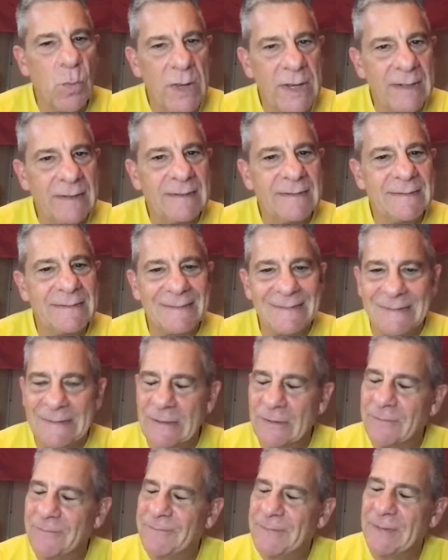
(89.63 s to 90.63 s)
wins
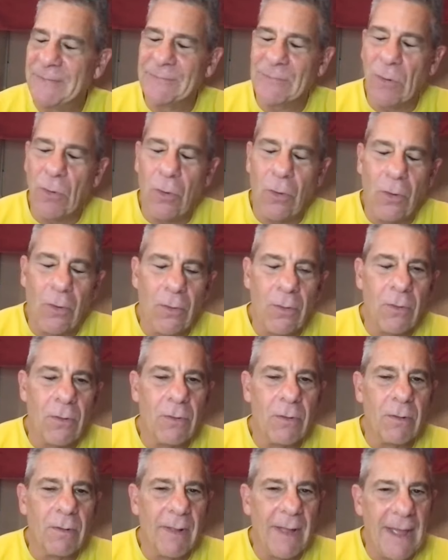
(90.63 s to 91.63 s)
still feels a
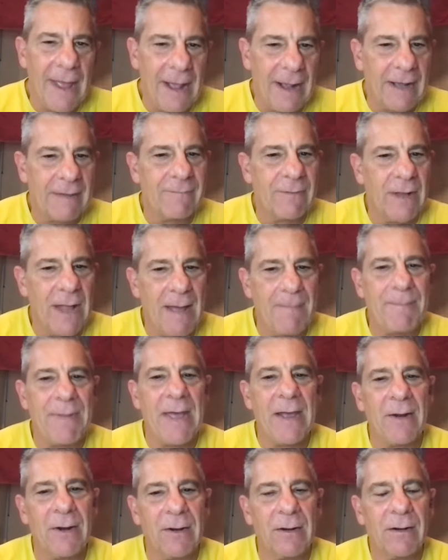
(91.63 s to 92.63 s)
whole heck of a lot
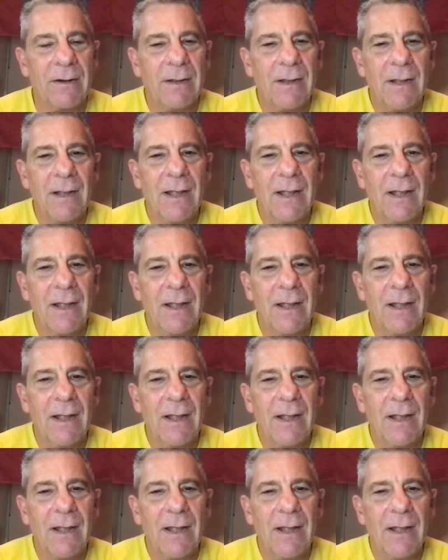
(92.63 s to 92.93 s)
better